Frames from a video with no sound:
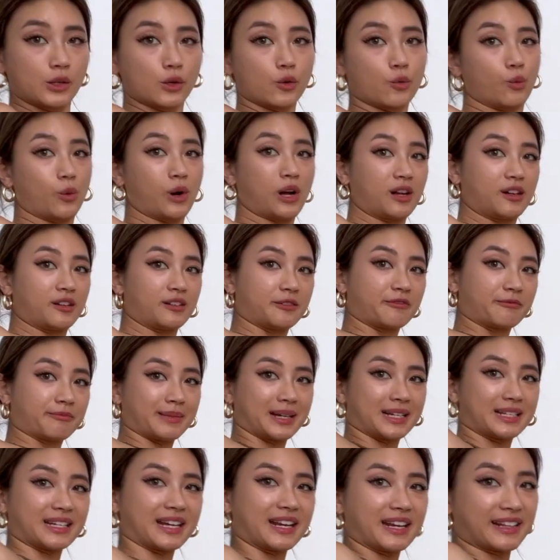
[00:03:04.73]
while
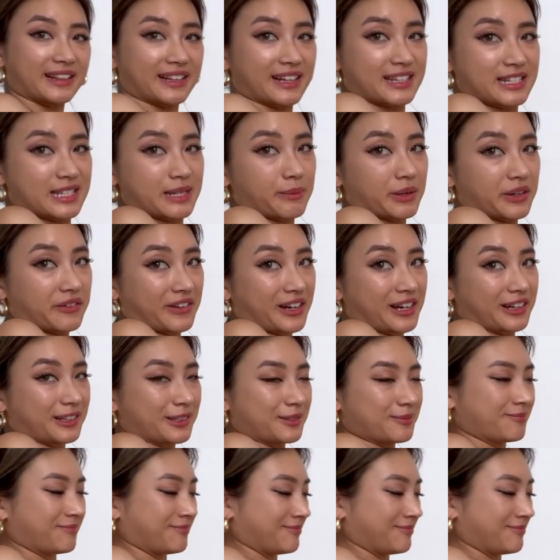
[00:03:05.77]
maintaining that stomach vacuum.